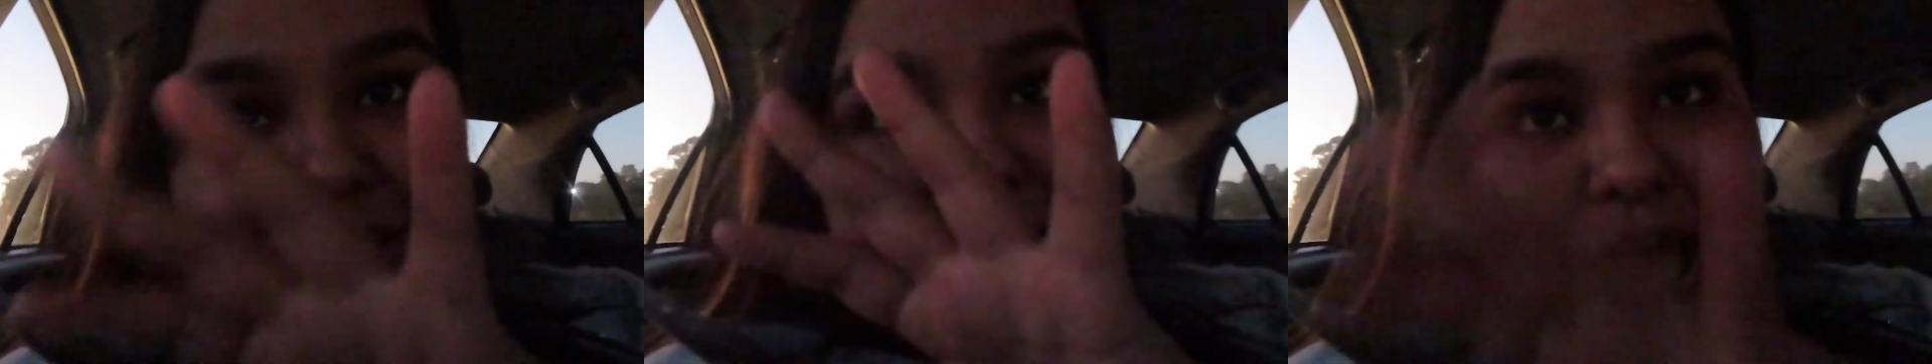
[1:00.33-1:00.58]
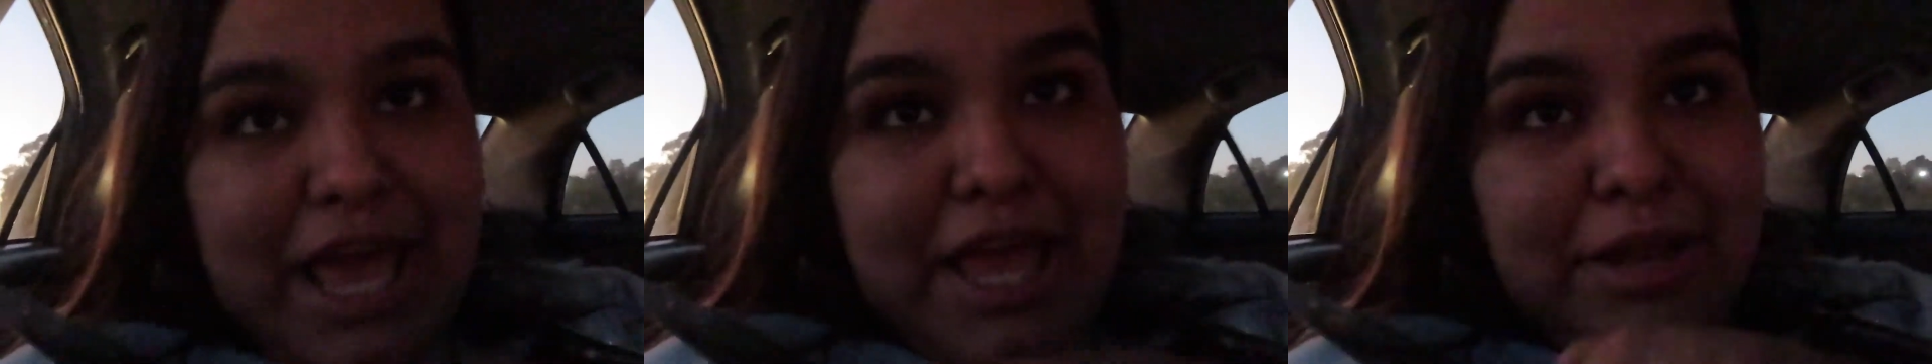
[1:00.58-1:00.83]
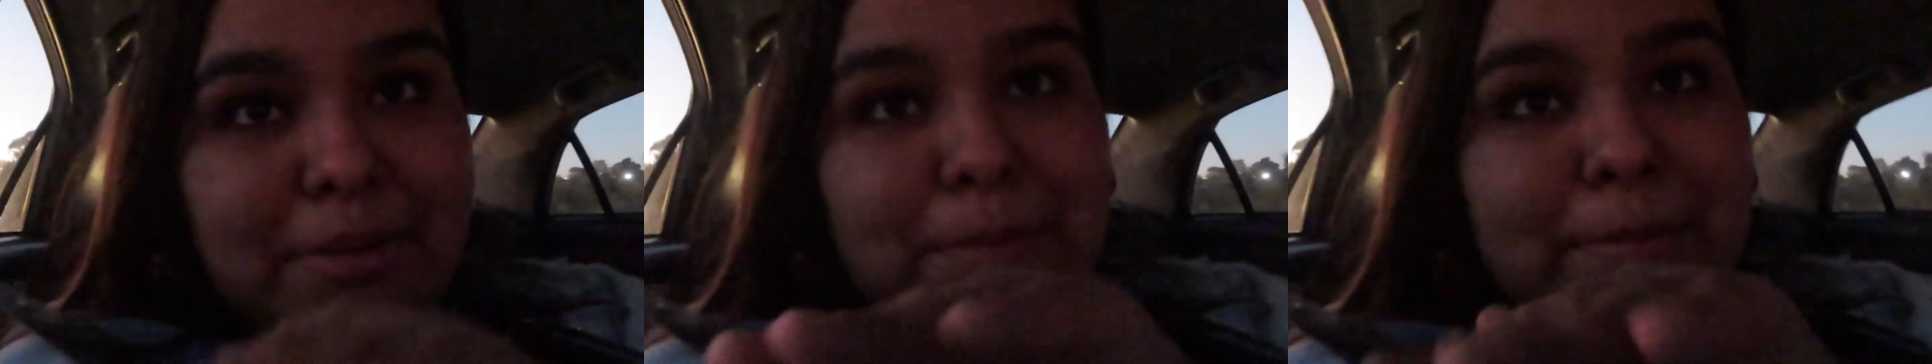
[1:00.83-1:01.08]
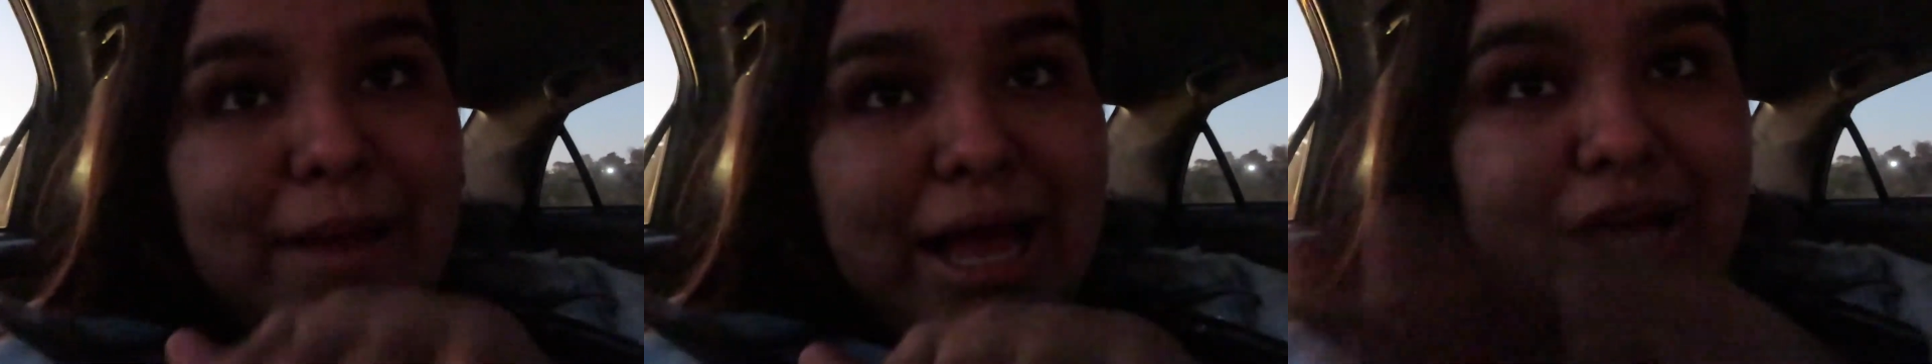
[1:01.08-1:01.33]

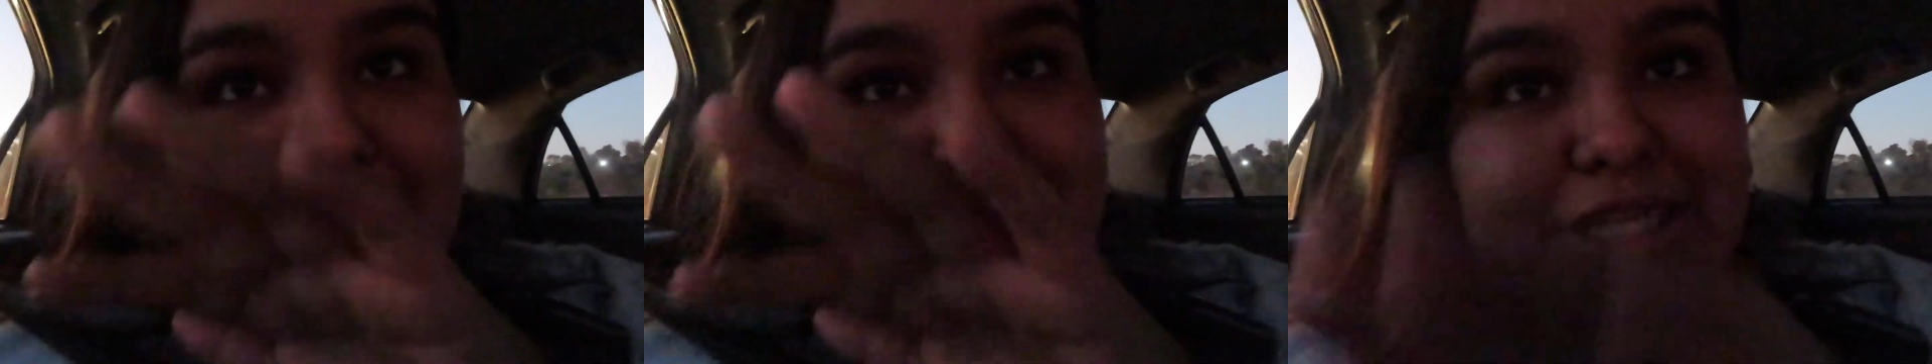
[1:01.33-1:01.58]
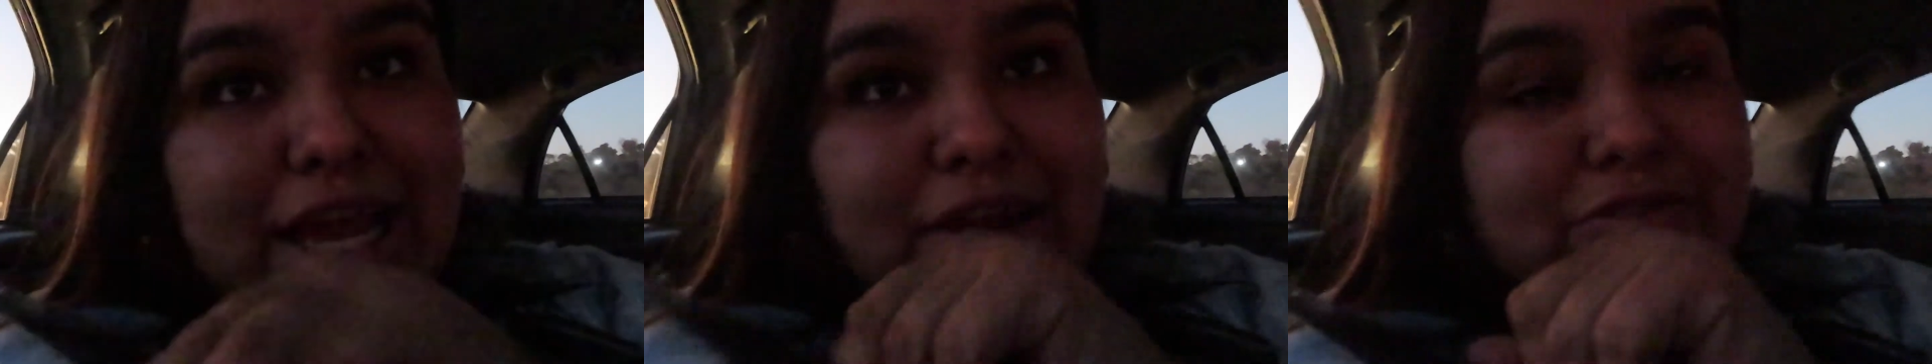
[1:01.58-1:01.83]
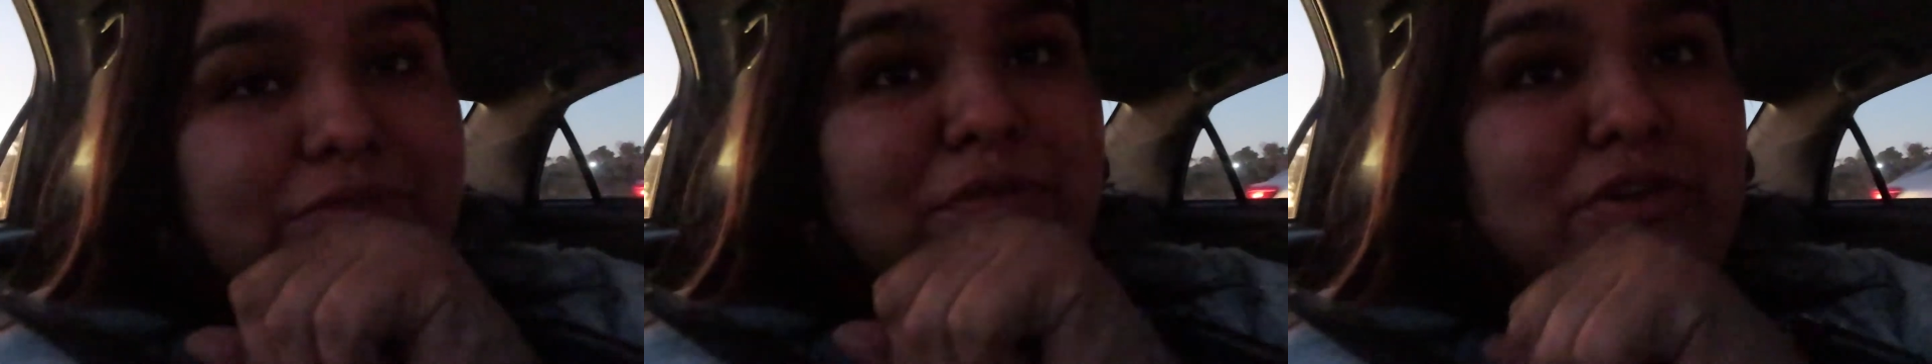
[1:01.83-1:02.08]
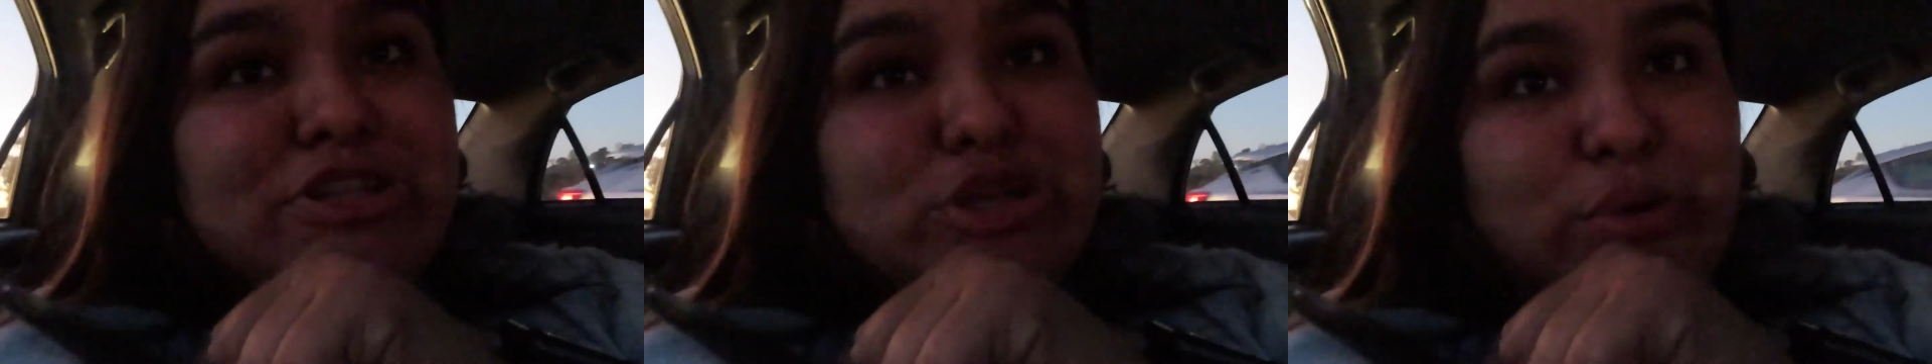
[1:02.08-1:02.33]
ten miles an hour
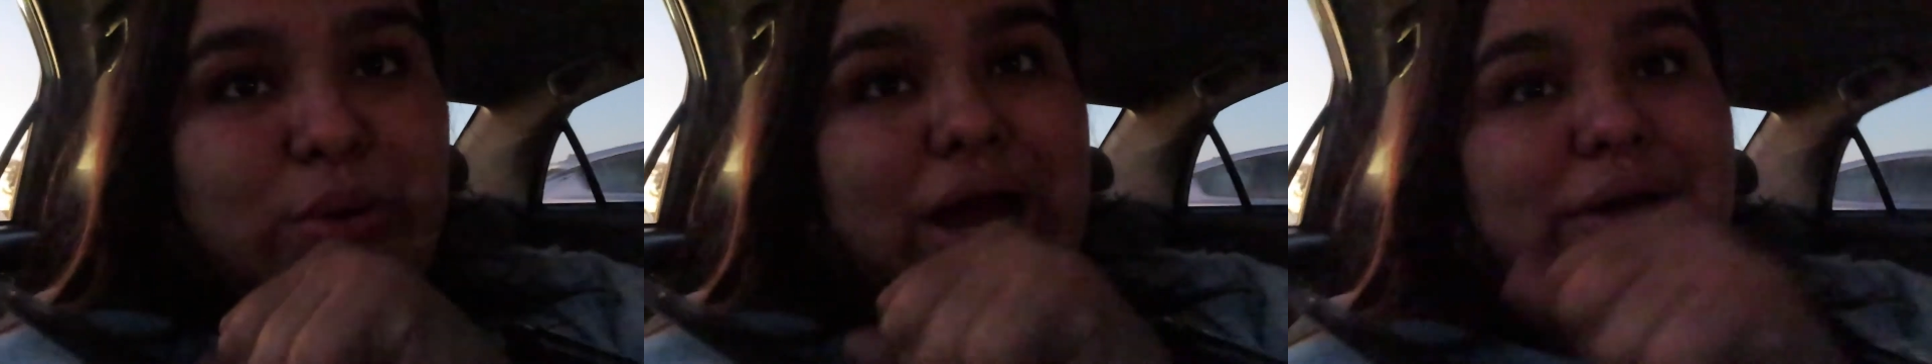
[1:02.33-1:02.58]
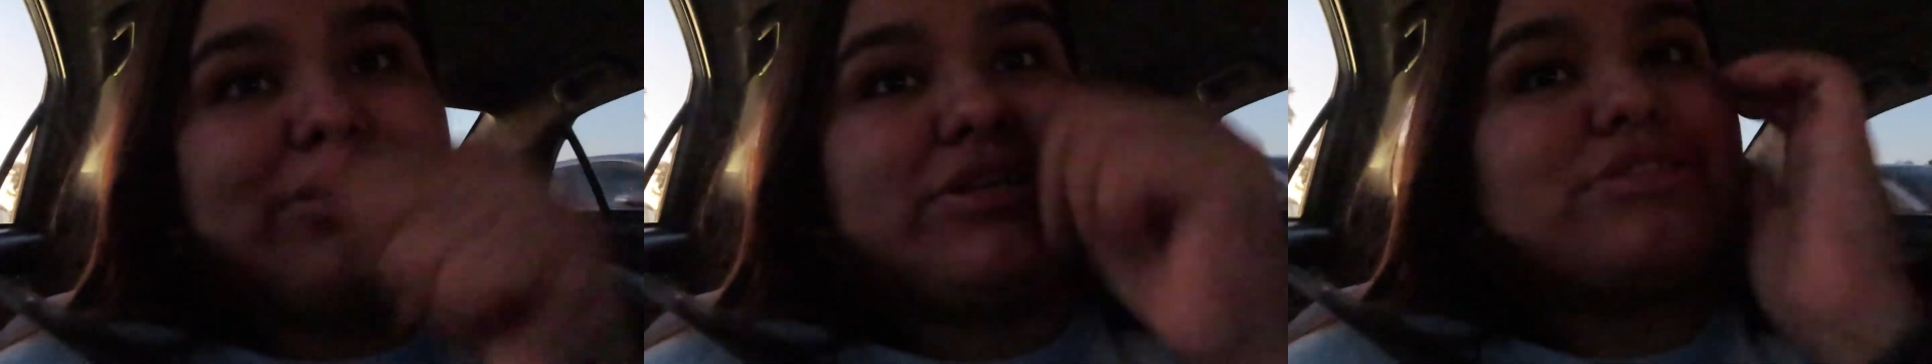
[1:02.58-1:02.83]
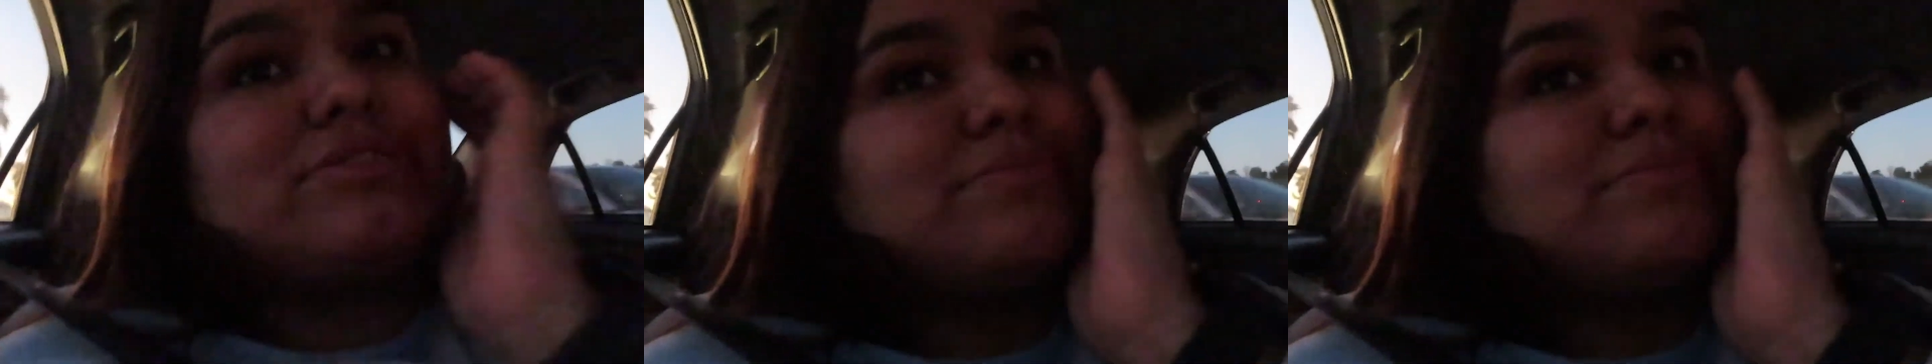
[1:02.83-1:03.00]
for two hours.